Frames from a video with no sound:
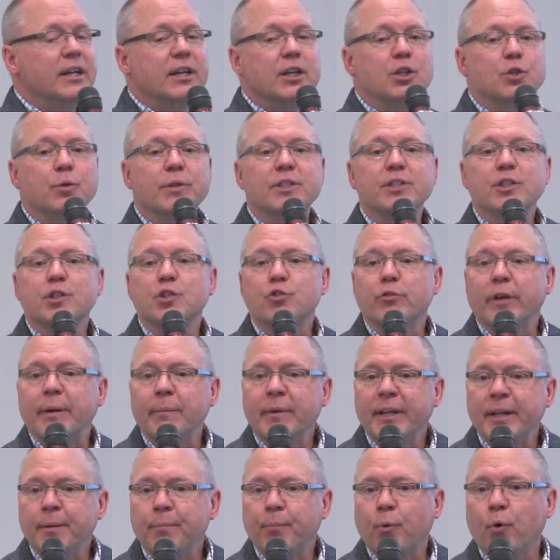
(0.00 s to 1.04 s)
So it's
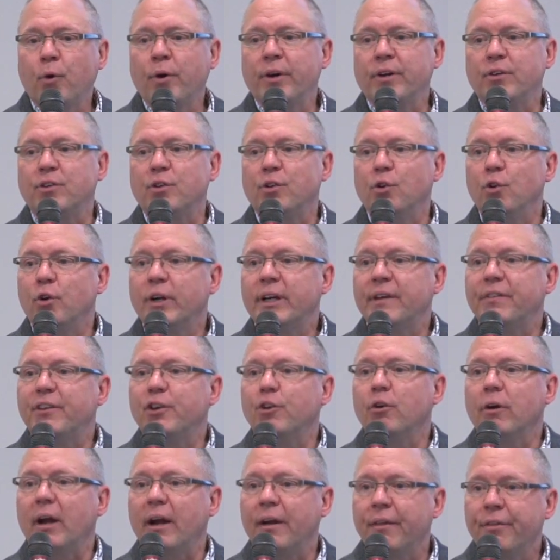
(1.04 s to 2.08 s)
extremely important to look at
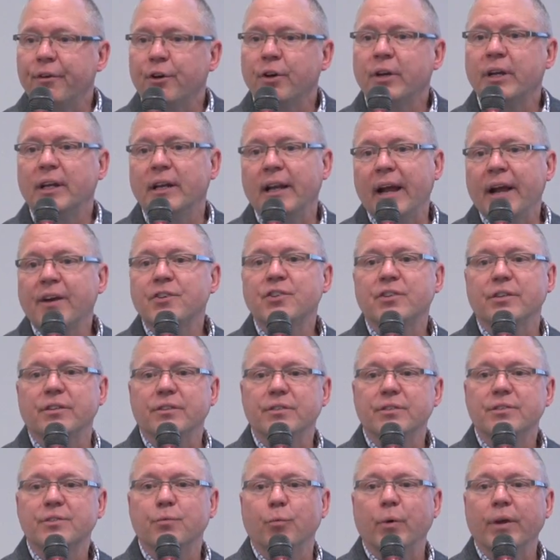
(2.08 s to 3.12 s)
your other
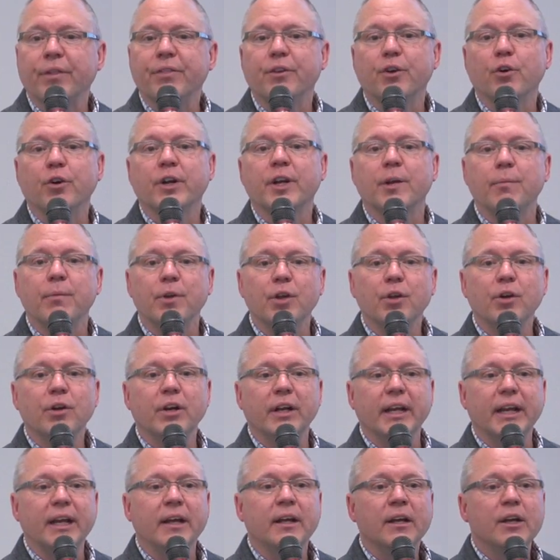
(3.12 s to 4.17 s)
connections with your
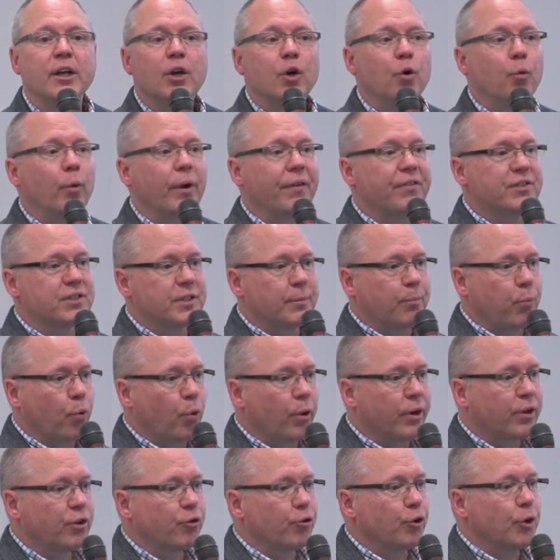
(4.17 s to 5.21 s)
community, with
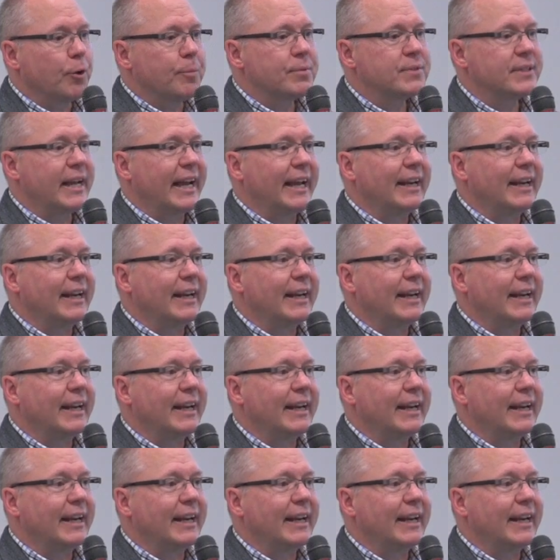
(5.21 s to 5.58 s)
support groups,